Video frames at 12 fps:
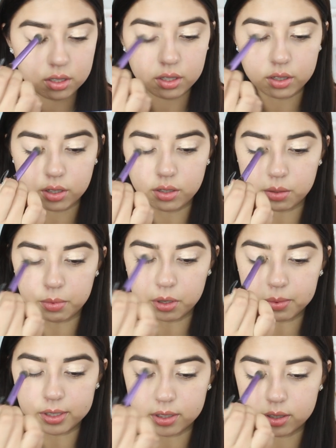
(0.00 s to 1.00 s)
You can use a
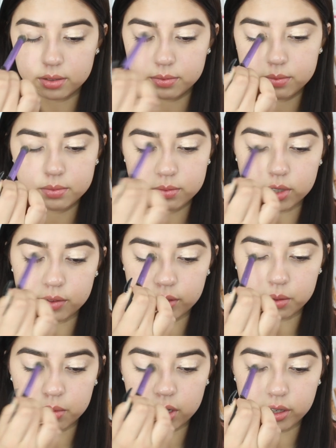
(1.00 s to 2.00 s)
beauty blender, whatever
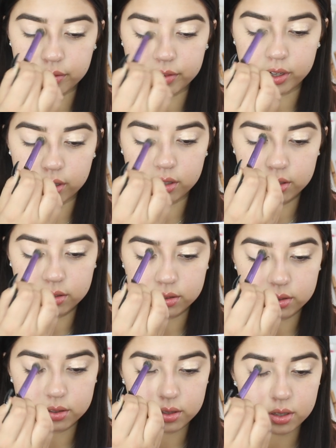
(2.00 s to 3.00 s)
you want, your finger.
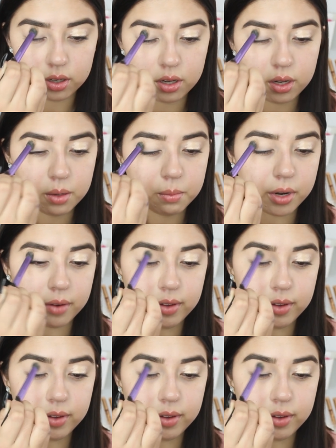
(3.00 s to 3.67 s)
But I